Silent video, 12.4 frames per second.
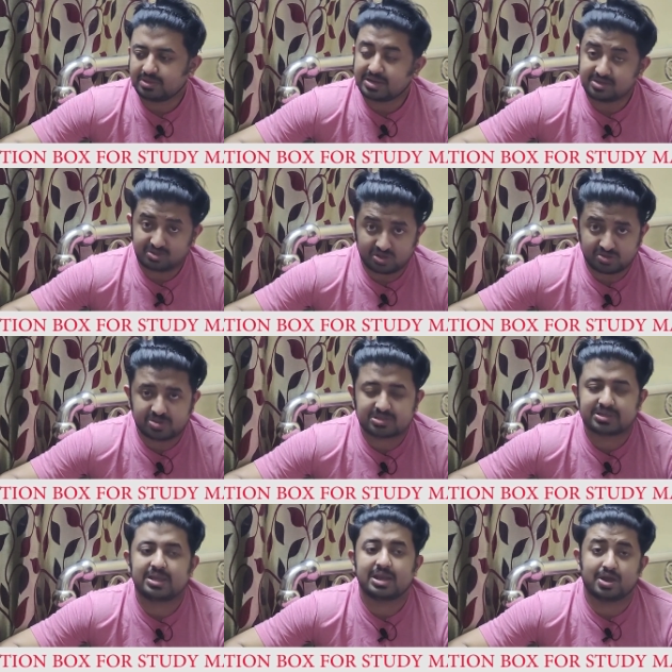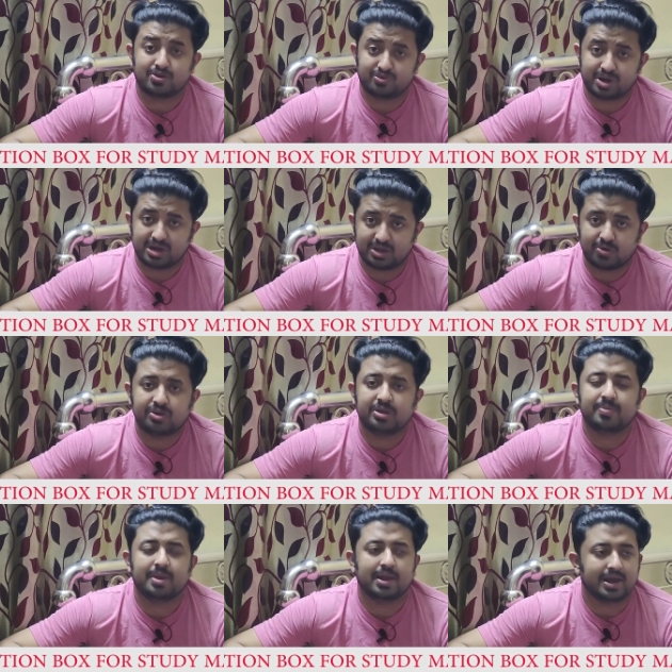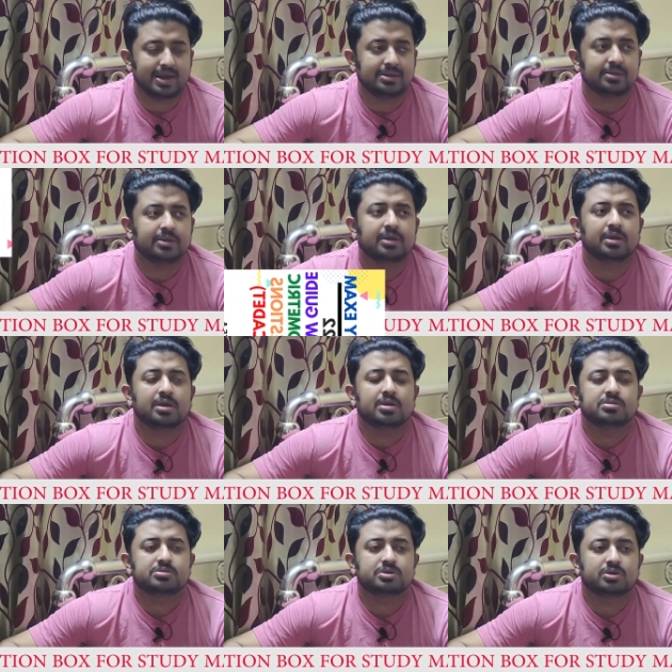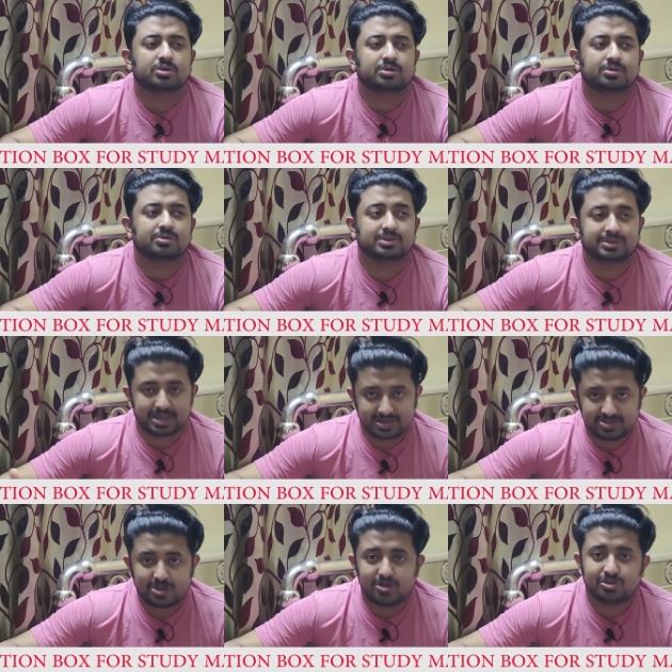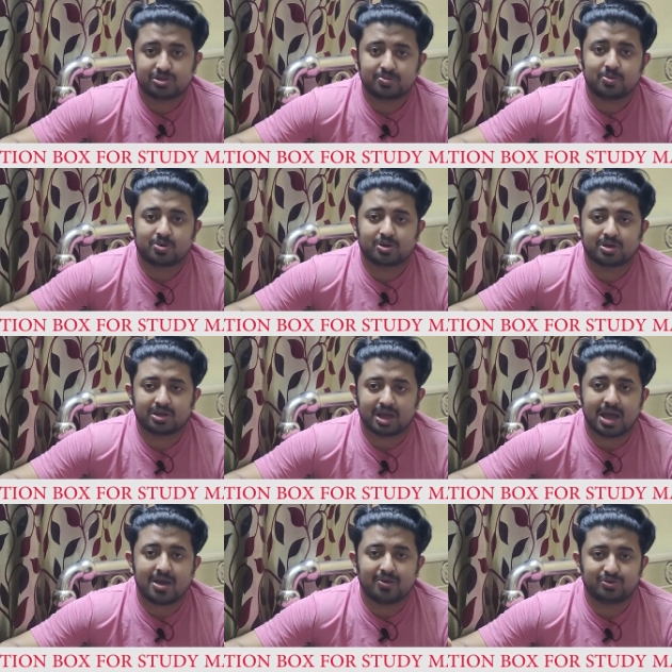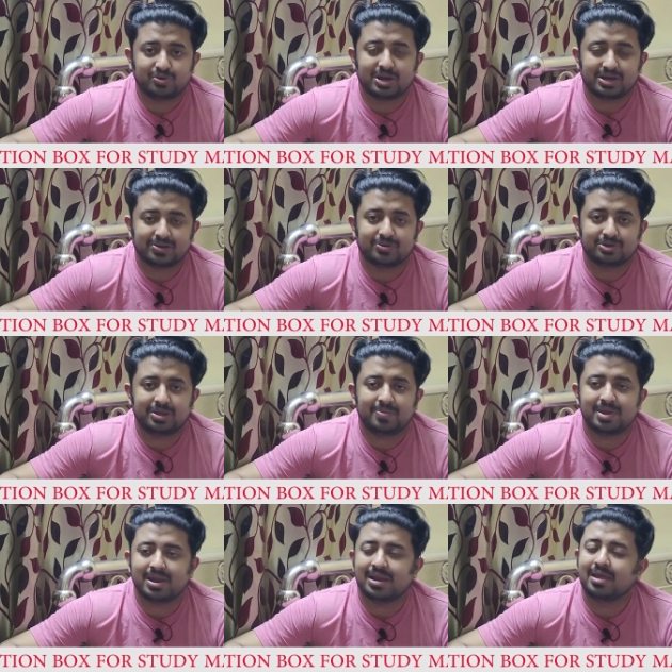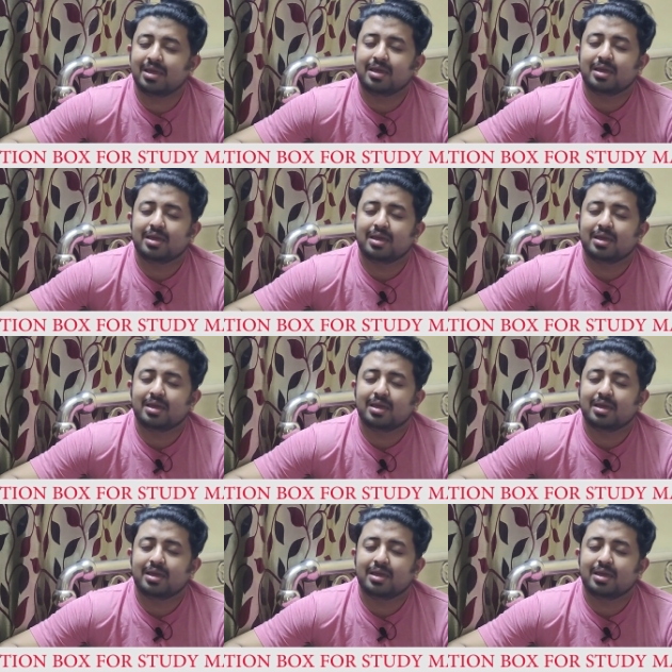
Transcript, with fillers: That is also a skill, how to write a good email, right? So there is also a book, how to write a good email.